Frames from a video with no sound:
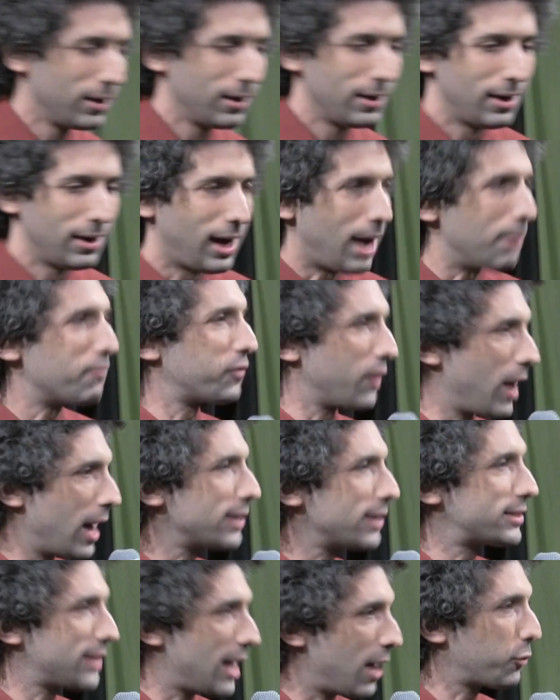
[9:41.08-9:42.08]
I'm
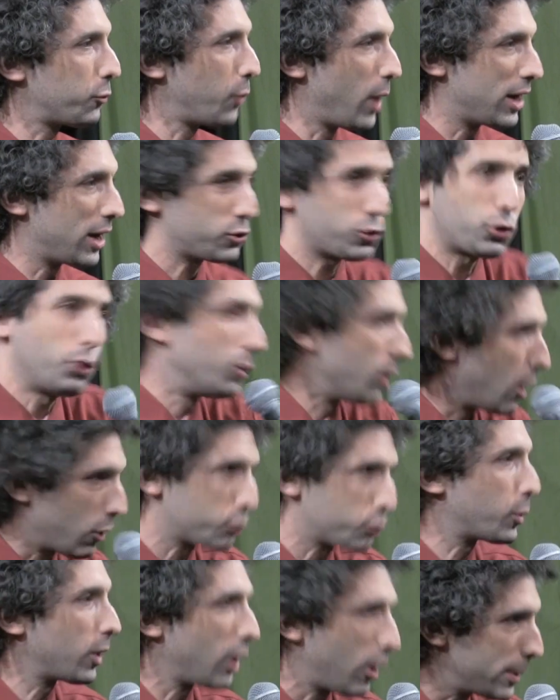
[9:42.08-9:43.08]
flying Southwest, who
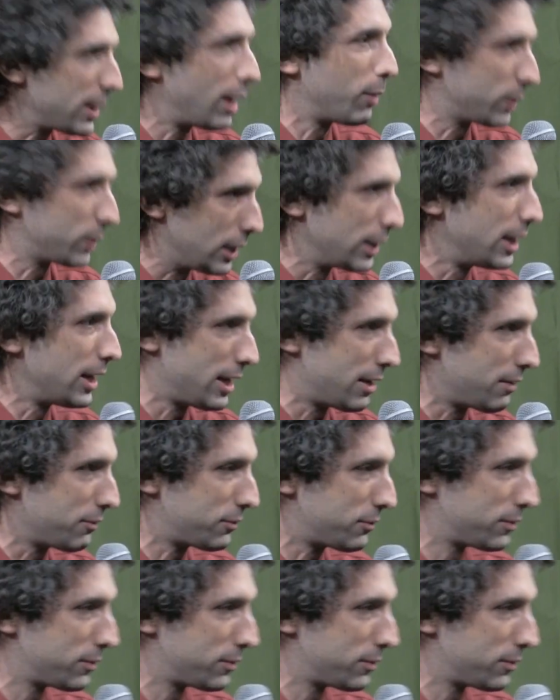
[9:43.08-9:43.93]
knows when I'll be able to leave.